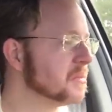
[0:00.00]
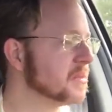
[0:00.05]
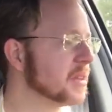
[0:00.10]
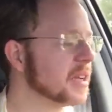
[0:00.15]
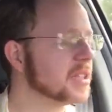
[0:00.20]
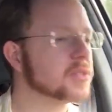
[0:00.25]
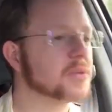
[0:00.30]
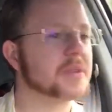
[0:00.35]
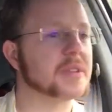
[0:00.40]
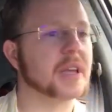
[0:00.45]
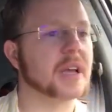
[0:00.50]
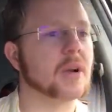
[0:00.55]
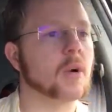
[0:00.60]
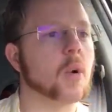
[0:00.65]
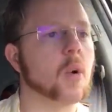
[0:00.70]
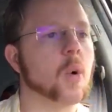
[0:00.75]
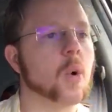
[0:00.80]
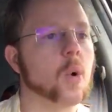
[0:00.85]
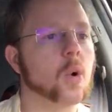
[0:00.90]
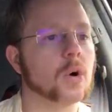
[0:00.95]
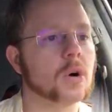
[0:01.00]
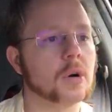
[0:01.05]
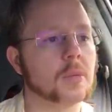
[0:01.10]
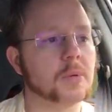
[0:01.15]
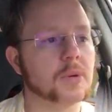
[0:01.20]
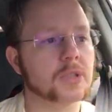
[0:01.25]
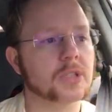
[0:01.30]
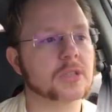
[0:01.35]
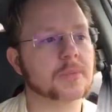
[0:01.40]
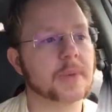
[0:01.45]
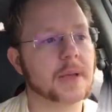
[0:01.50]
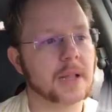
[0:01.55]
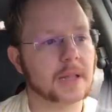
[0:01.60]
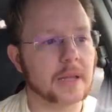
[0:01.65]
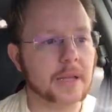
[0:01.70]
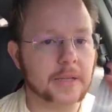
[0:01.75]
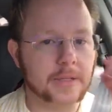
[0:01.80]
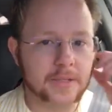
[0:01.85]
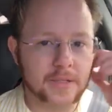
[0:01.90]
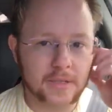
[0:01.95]
That's what that horrible smell
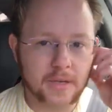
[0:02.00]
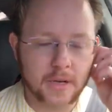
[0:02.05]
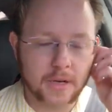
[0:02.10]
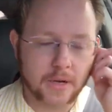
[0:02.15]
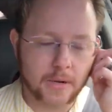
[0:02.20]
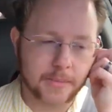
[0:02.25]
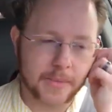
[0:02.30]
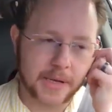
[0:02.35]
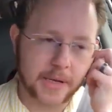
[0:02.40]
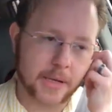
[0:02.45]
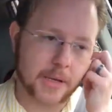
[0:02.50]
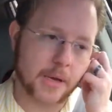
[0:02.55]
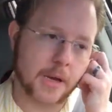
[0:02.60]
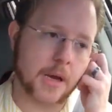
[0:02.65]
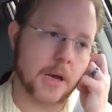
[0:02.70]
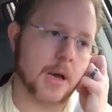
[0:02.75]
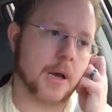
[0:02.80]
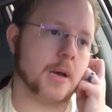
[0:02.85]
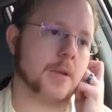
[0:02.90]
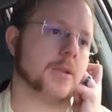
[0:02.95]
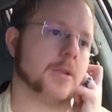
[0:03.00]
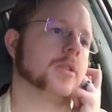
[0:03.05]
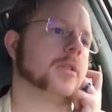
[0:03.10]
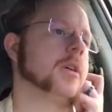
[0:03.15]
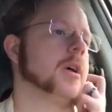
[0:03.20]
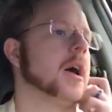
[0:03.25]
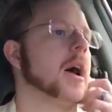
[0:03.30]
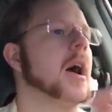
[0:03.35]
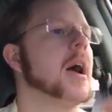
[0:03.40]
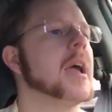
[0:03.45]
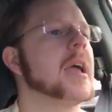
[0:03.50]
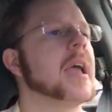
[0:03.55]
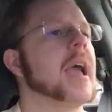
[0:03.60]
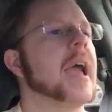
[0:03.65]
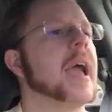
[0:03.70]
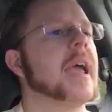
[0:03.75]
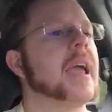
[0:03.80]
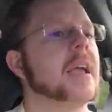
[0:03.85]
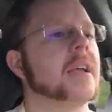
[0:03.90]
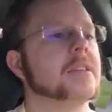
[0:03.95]
is. Oh my gosh. I
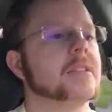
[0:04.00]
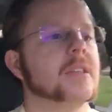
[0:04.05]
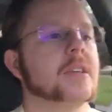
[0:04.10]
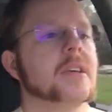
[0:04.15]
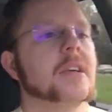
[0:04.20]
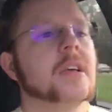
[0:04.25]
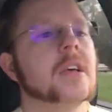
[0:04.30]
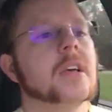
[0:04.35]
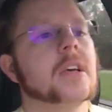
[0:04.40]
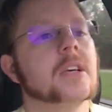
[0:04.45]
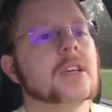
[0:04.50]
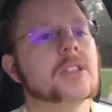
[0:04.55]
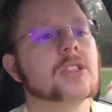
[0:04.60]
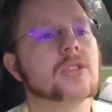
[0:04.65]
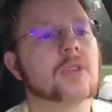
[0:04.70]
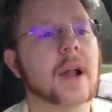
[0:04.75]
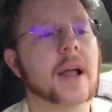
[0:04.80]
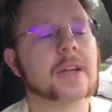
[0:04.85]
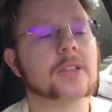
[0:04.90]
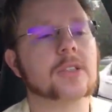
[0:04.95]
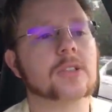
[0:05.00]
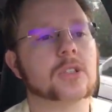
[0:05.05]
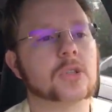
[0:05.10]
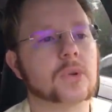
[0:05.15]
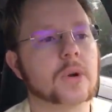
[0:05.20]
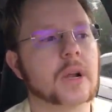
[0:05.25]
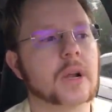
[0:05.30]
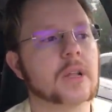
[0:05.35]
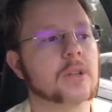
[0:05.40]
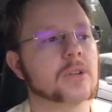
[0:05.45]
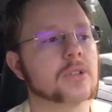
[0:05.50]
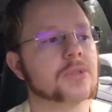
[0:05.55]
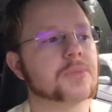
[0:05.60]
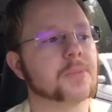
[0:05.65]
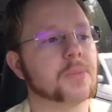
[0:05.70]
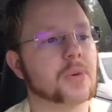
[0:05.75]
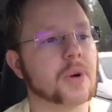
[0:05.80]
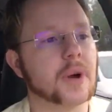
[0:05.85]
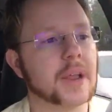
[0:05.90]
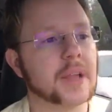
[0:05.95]
hate tractor trailers'
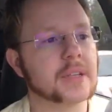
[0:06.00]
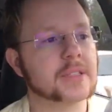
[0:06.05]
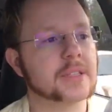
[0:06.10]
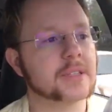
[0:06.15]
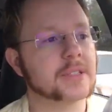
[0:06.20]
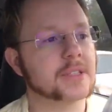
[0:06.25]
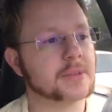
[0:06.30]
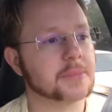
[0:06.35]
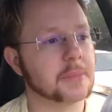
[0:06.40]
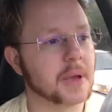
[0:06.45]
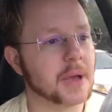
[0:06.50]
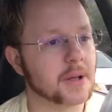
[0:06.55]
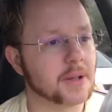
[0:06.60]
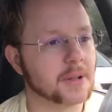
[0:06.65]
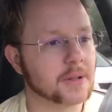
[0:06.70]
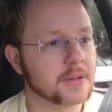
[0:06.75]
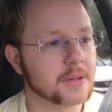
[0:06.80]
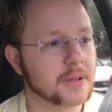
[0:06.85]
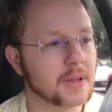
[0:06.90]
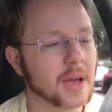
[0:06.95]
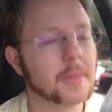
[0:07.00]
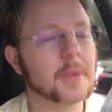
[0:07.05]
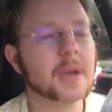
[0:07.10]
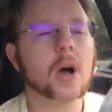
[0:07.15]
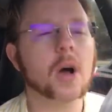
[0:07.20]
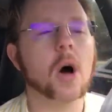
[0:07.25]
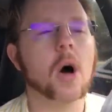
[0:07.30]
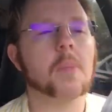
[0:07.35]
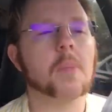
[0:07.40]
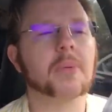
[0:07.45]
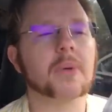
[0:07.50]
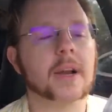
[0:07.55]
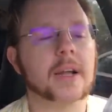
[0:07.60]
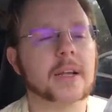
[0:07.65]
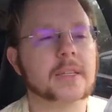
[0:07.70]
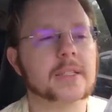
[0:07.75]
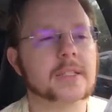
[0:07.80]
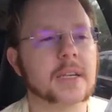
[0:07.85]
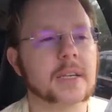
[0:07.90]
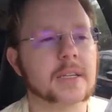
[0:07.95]
brakes smell. I mean, all
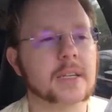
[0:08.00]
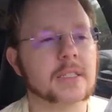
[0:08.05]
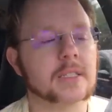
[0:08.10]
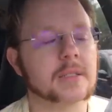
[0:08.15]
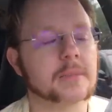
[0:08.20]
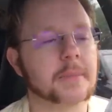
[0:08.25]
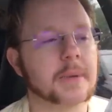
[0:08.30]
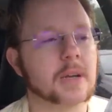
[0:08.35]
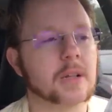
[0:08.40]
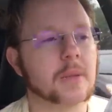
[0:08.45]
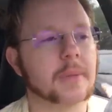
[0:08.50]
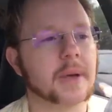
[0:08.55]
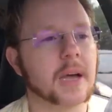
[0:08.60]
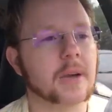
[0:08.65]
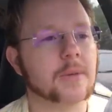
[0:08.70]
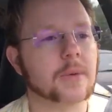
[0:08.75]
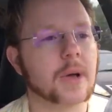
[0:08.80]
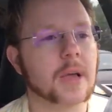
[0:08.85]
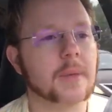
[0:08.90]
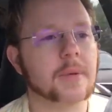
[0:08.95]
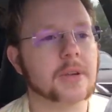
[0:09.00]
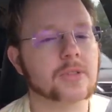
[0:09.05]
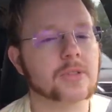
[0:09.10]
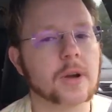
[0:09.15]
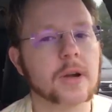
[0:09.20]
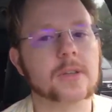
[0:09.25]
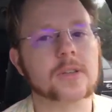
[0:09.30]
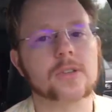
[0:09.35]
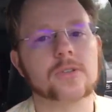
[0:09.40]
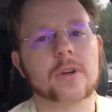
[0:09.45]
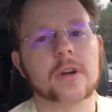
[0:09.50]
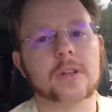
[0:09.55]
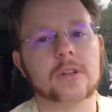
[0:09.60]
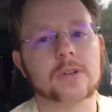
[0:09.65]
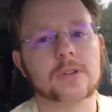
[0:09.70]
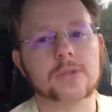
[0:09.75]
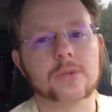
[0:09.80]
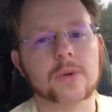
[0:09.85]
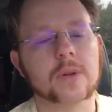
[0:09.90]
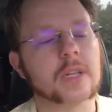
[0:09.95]
brakes, I guess, smell a bad way, but tractor
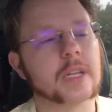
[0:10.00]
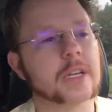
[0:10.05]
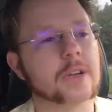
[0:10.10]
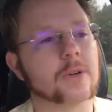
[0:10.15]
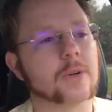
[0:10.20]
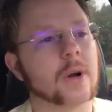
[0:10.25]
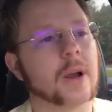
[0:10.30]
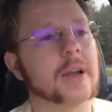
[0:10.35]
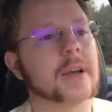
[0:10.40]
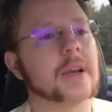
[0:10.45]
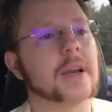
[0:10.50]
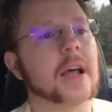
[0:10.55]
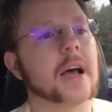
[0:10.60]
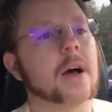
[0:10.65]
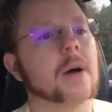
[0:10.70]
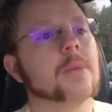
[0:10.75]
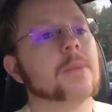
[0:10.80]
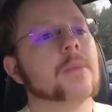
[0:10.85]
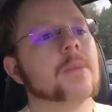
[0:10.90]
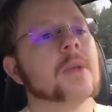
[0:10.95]
trailers really grind it out.